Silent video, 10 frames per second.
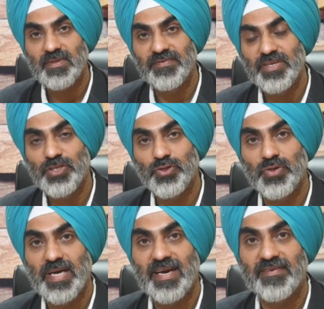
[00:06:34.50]
we
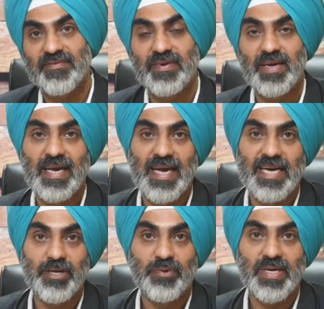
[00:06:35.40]
should have
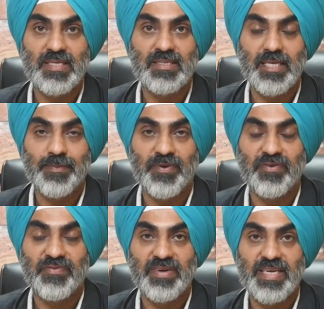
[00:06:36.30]
adequate sleep
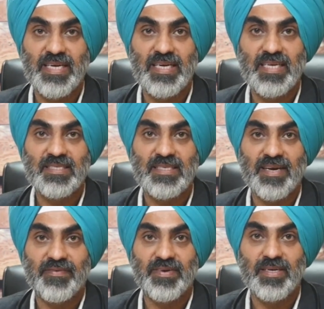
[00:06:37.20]
of nearly
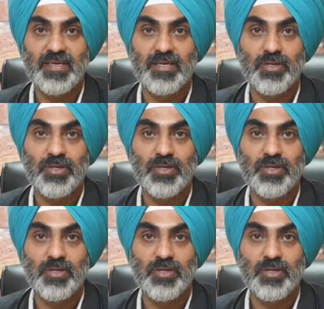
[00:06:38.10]
7